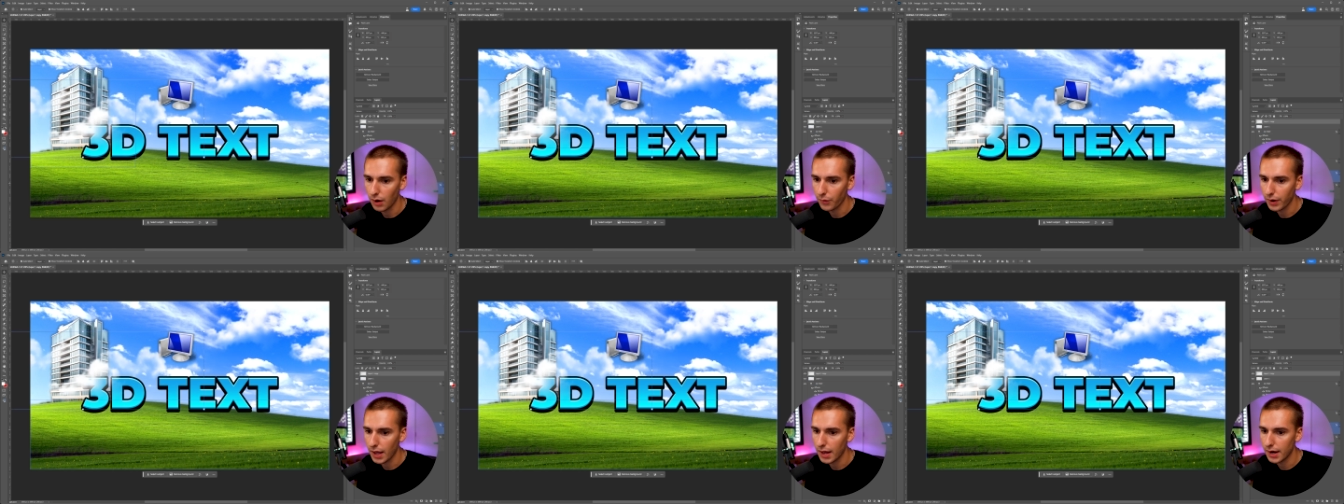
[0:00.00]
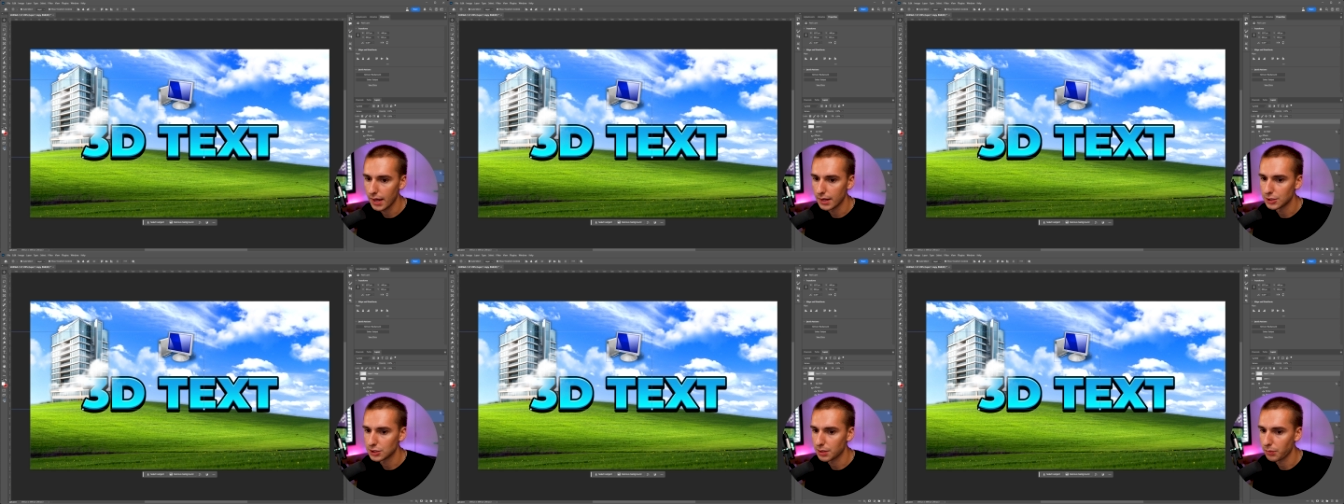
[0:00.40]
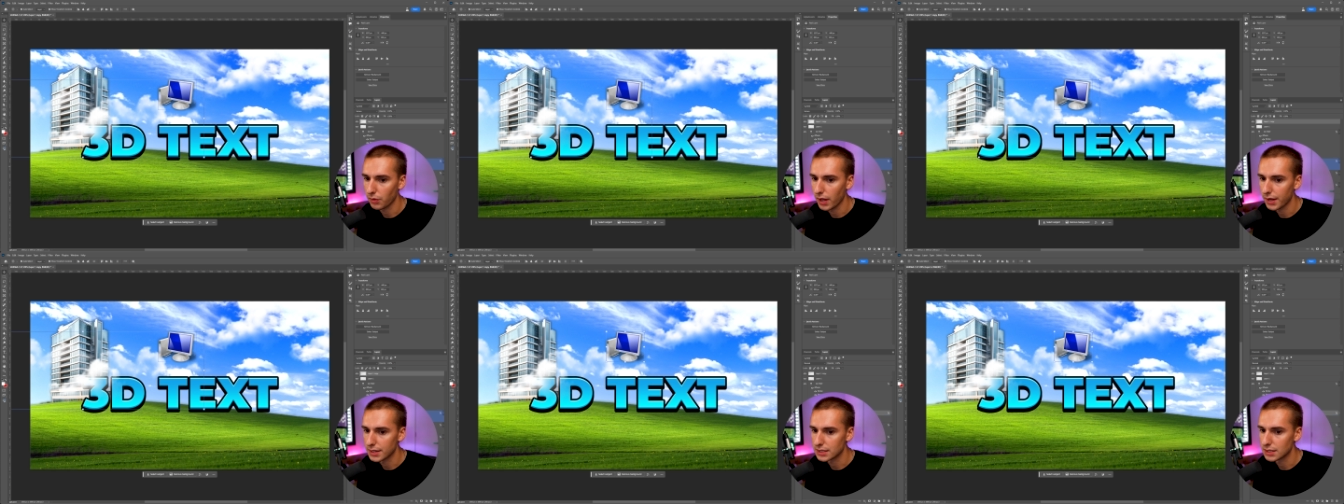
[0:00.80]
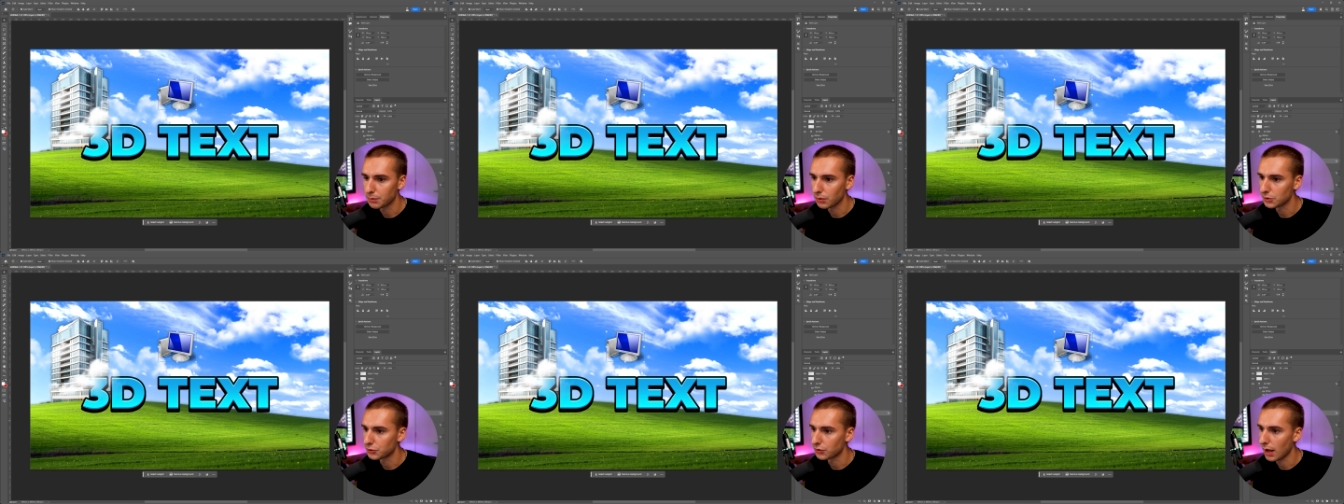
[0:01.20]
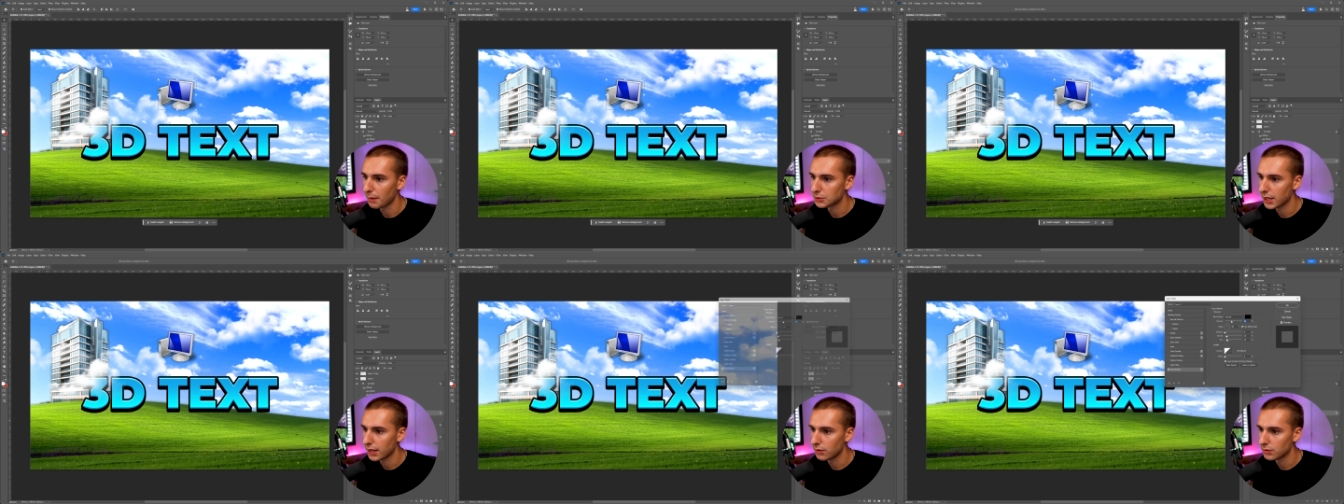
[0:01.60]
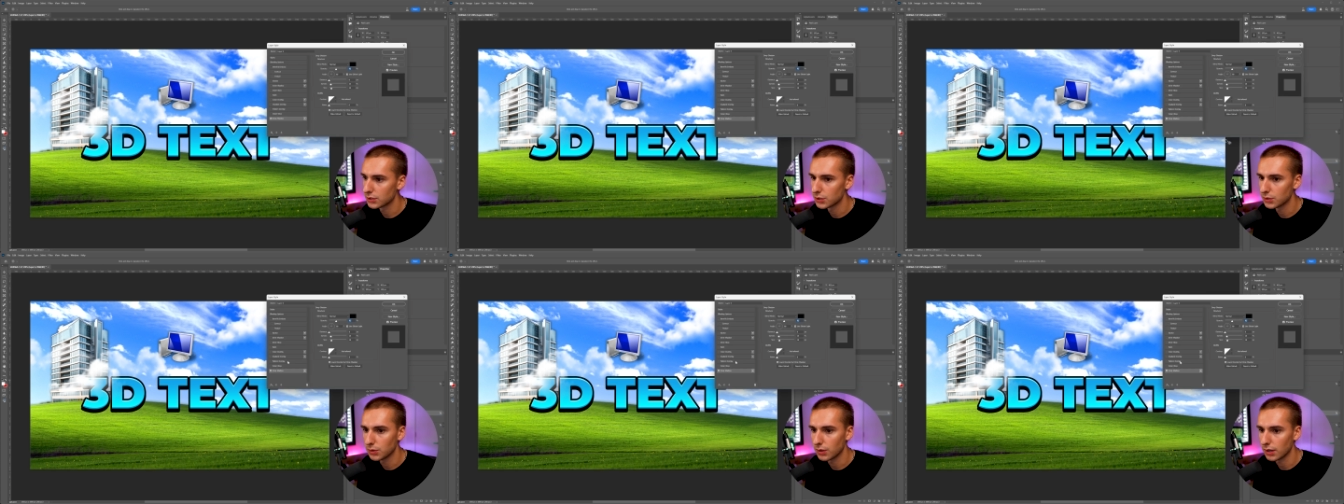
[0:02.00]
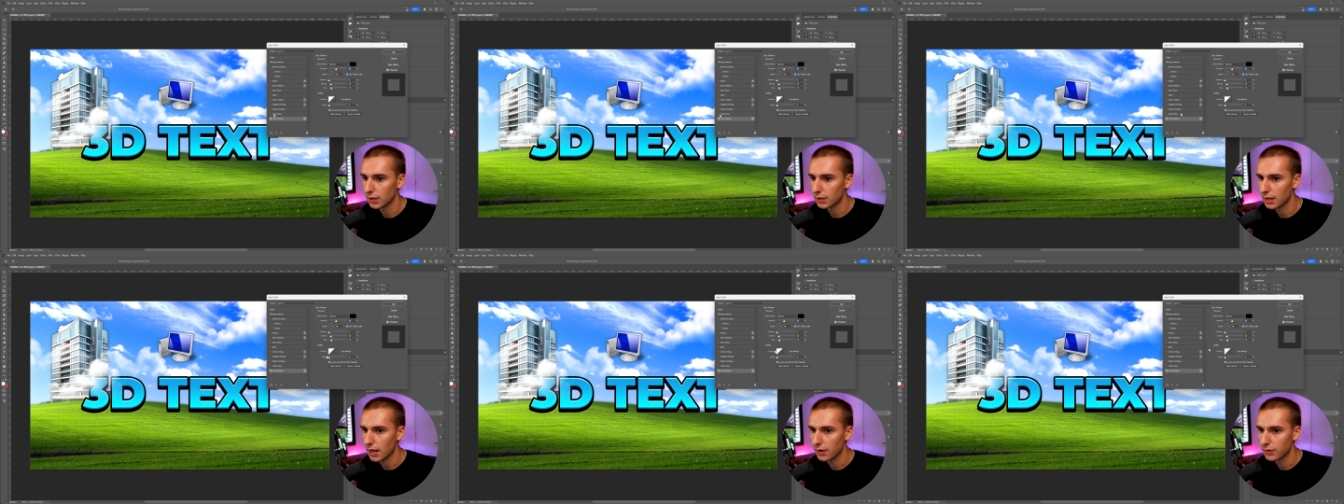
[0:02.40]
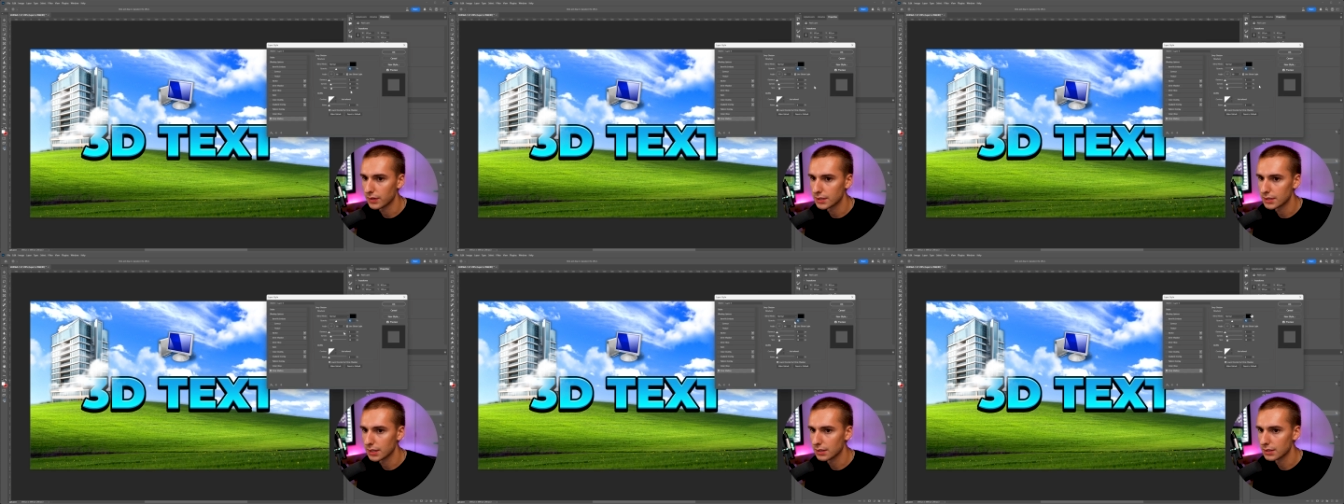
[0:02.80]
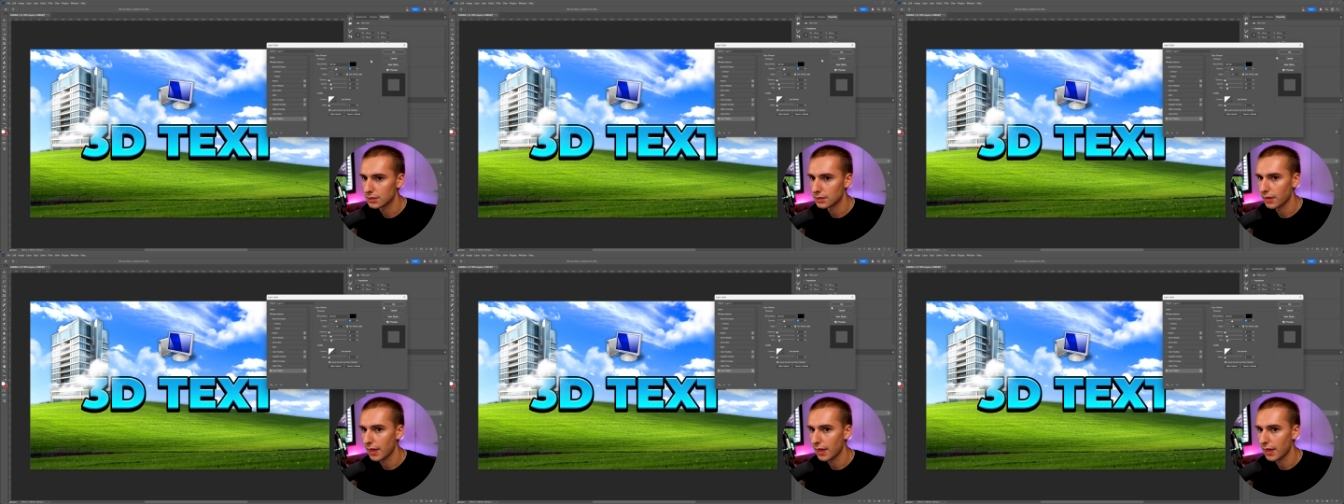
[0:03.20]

I went ahead and just applied a simple drop shadow to a lot of these things.